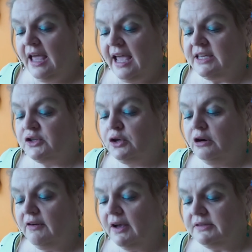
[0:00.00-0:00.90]
His
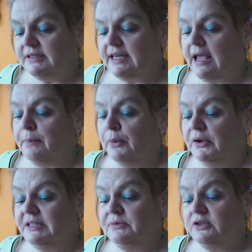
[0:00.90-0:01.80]
curiosity
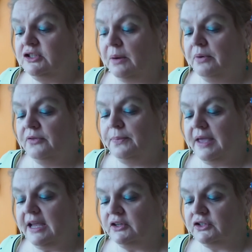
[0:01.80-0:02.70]
brought him to the top of the
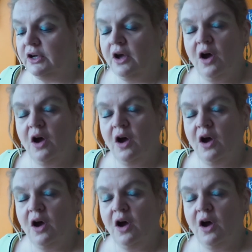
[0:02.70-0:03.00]
Peach,